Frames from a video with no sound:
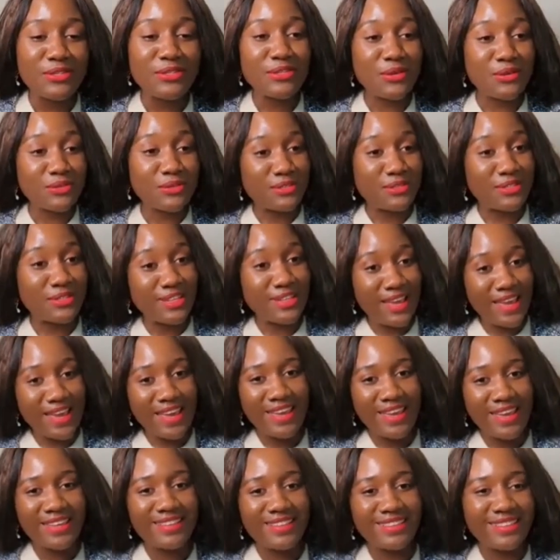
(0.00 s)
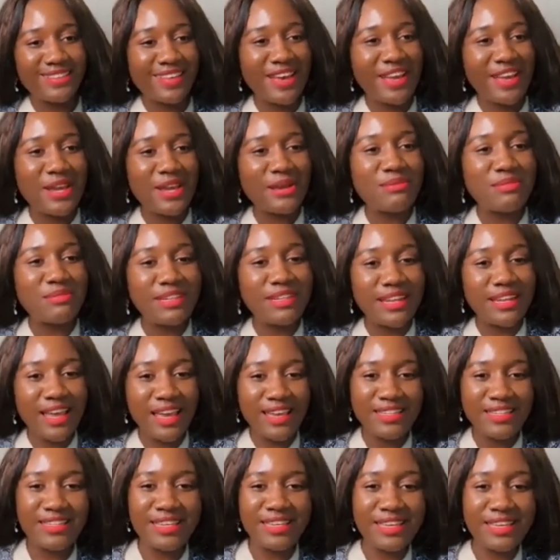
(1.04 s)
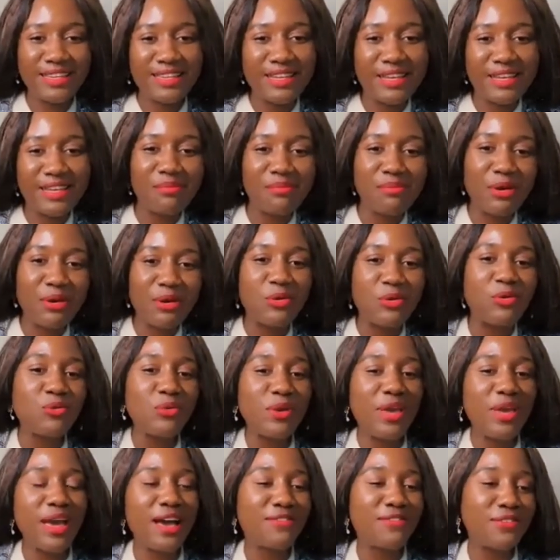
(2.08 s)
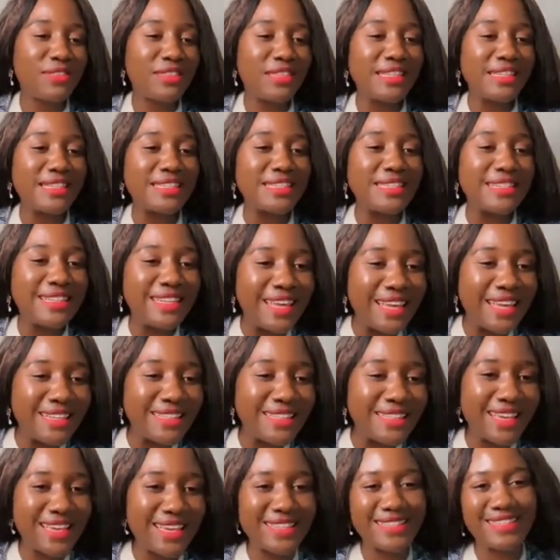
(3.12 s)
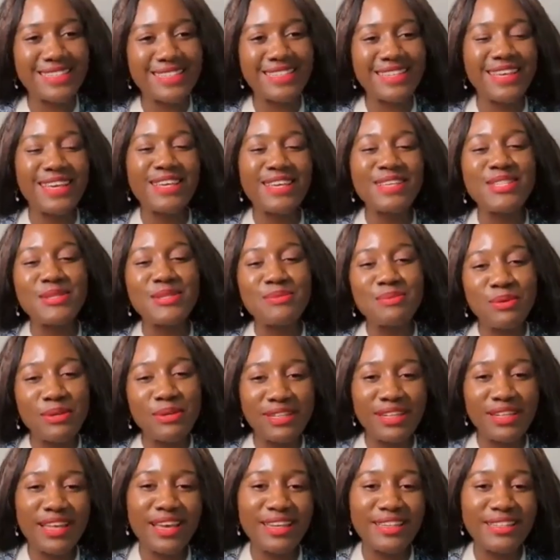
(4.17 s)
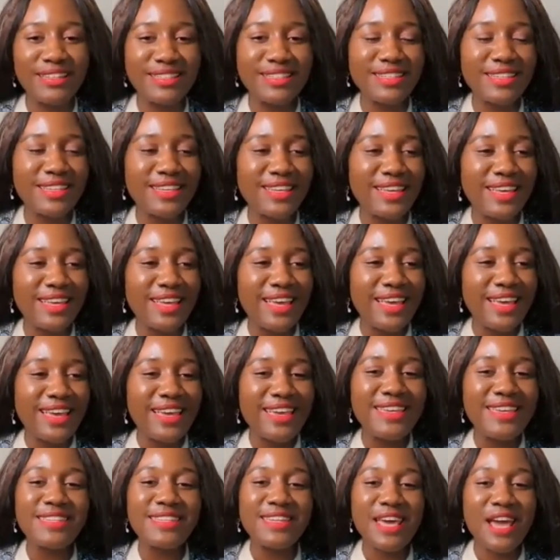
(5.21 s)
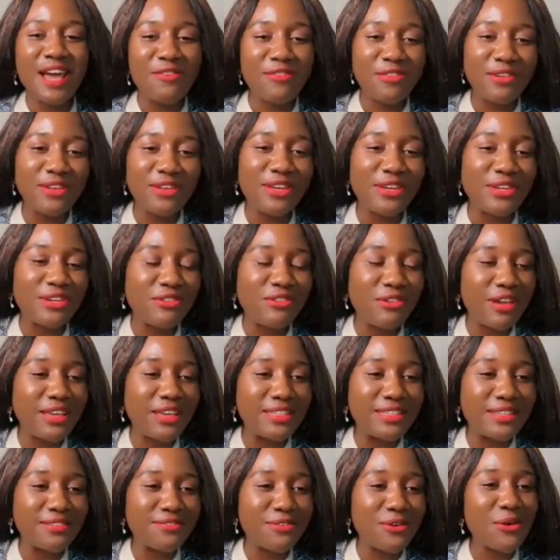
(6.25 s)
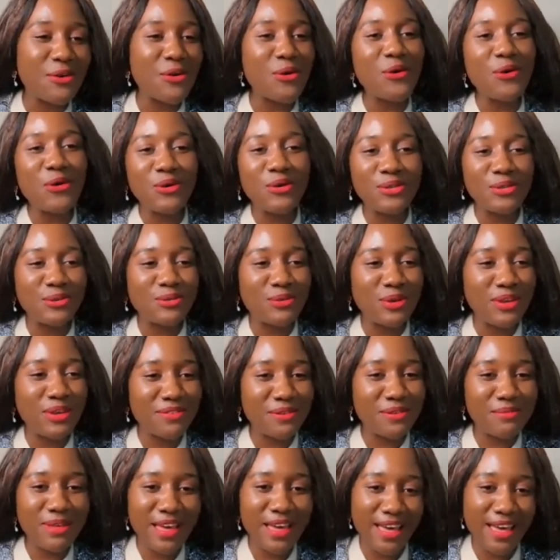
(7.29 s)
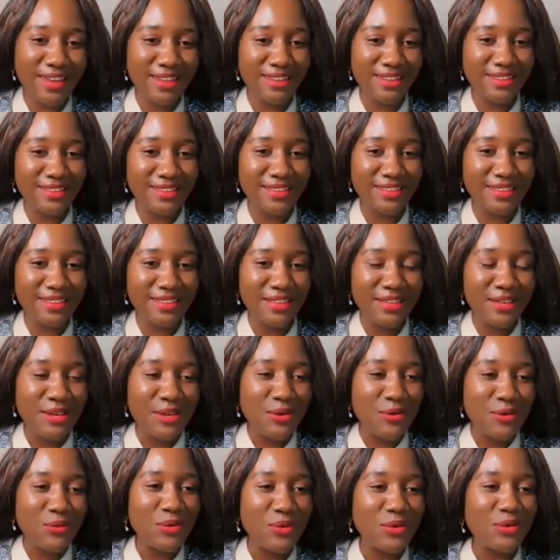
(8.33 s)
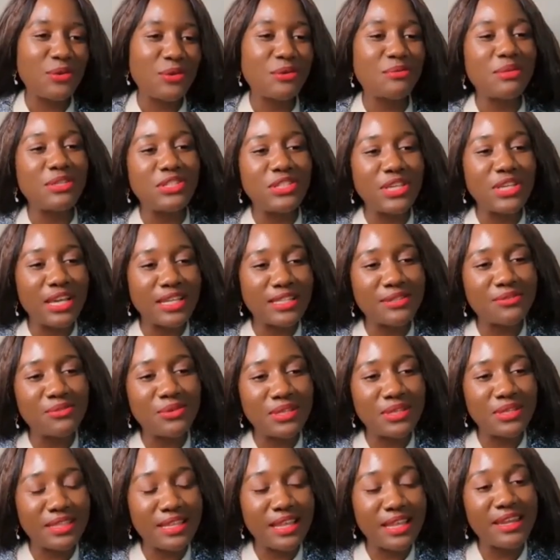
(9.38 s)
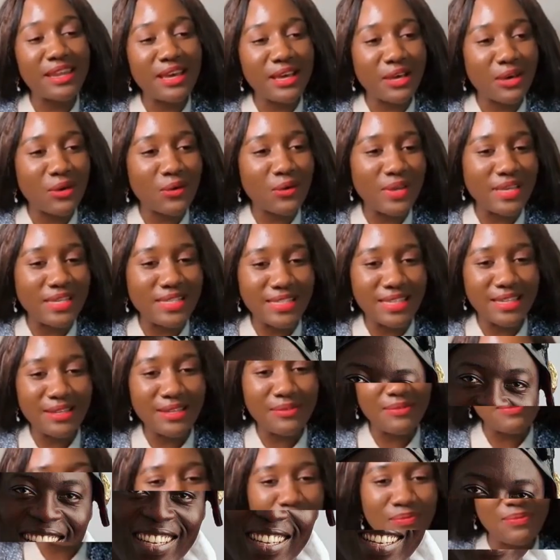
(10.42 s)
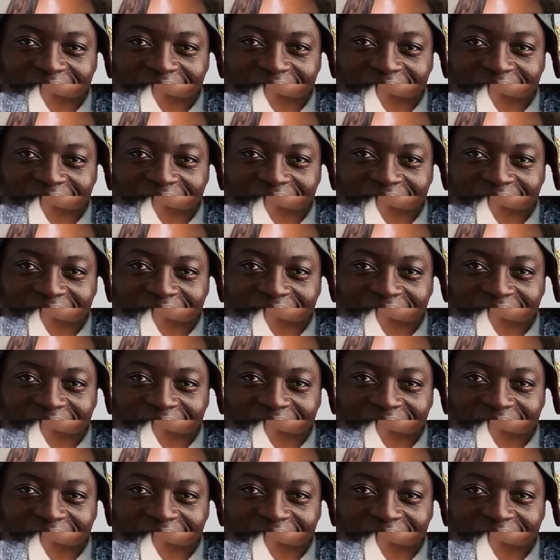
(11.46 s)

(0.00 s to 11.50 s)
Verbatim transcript: So today, I am delighted about who we have on this latest spotlight. He's an African creative all the way from Ghana. We're going to be chatting with Nana Kwasi.